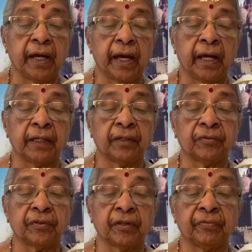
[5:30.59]
and the
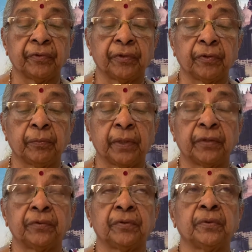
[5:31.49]

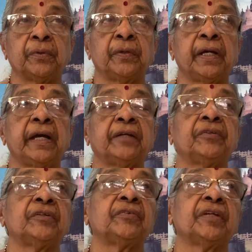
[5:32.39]
subhuman soul as
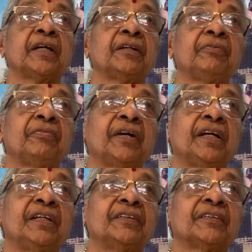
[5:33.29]
its
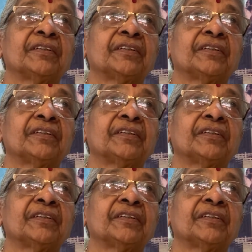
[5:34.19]
sacrifice.